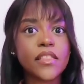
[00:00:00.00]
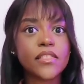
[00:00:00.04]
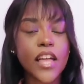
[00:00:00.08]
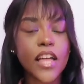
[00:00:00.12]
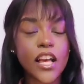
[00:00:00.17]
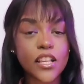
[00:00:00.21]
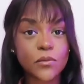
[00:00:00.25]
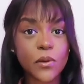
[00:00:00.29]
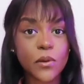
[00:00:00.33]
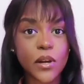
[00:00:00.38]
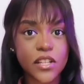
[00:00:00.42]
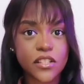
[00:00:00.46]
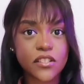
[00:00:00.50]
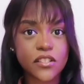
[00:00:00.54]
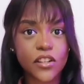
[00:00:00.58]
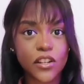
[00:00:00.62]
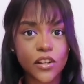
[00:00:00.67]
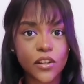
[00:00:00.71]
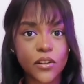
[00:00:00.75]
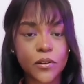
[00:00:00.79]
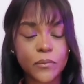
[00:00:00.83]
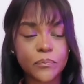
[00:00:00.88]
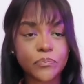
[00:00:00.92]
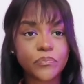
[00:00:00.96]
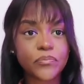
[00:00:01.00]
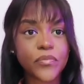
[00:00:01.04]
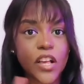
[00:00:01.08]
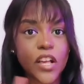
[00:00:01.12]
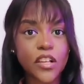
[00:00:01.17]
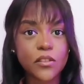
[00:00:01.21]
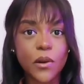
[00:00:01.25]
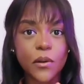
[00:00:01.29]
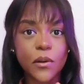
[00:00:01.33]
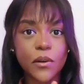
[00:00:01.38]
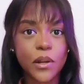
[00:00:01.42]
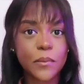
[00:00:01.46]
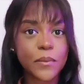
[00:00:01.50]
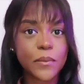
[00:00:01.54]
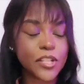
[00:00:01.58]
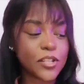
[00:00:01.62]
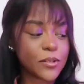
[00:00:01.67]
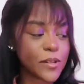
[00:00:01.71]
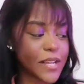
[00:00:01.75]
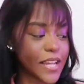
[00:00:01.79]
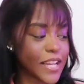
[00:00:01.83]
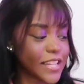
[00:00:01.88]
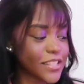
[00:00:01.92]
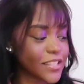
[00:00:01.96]
That's what I'm gonna be
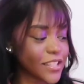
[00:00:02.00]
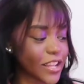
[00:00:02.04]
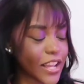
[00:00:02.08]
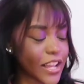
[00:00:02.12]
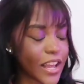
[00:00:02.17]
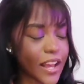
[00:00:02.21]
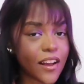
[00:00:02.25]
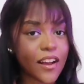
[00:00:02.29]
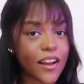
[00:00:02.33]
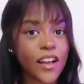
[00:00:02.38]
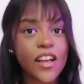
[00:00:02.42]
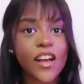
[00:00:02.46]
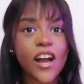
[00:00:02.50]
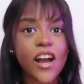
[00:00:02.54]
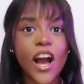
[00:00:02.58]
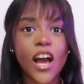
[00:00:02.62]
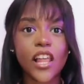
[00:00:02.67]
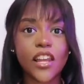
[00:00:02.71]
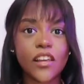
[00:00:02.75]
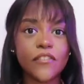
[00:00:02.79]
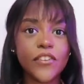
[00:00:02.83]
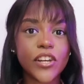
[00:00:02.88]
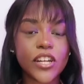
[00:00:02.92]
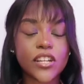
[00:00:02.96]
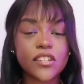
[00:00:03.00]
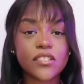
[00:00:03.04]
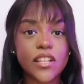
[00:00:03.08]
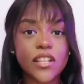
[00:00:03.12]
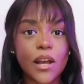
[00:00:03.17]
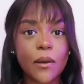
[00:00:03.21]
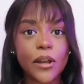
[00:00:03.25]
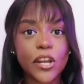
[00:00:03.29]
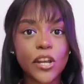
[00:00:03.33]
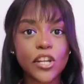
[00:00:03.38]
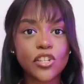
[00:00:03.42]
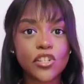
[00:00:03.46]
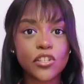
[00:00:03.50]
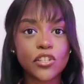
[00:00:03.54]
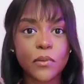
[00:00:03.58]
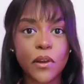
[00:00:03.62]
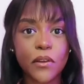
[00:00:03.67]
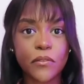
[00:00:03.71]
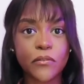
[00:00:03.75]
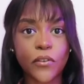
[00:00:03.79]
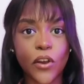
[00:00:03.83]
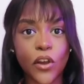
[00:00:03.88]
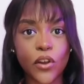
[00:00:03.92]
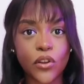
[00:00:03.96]
doing. So yeah, I love it because now I can use
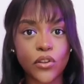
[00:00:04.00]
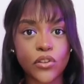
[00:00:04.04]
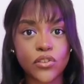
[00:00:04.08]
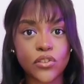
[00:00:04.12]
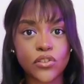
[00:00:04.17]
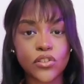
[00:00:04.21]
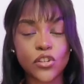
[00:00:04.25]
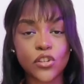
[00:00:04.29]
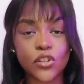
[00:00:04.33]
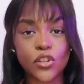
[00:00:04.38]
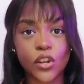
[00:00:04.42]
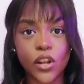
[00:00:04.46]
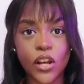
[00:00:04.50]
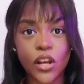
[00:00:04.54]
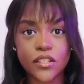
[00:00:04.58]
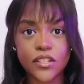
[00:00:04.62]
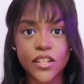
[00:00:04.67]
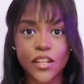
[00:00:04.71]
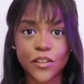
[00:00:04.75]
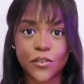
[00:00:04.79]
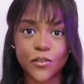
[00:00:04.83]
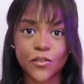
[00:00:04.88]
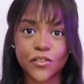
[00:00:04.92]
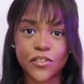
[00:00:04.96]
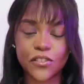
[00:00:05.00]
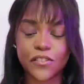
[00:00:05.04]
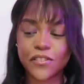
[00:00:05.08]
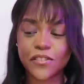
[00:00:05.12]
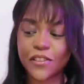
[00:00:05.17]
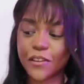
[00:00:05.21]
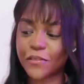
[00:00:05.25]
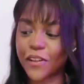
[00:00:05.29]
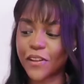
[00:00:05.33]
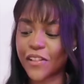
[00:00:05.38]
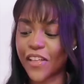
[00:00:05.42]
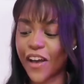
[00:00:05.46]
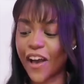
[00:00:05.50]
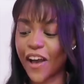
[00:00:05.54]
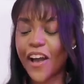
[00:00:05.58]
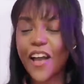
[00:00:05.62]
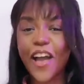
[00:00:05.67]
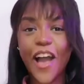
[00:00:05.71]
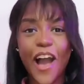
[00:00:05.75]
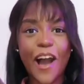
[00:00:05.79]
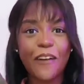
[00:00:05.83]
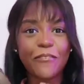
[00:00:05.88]
my phone to do like TikToks and stuff like that.